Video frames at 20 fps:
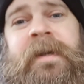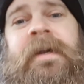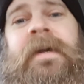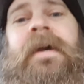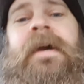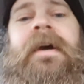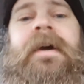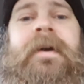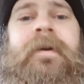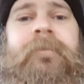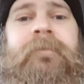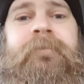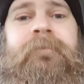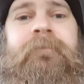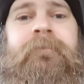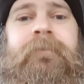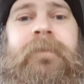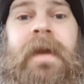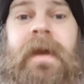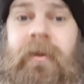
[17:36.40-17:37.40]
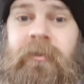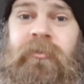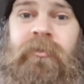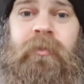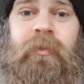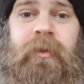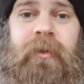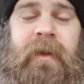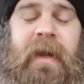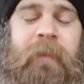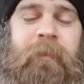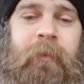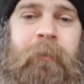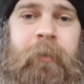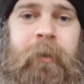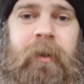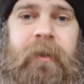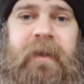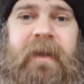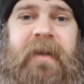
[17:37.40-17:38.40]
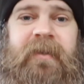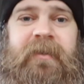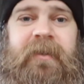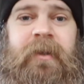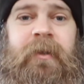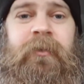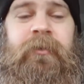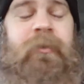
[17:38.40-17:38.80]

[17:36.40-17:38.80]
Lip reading: yeah, so we're on Apple Podcasts now.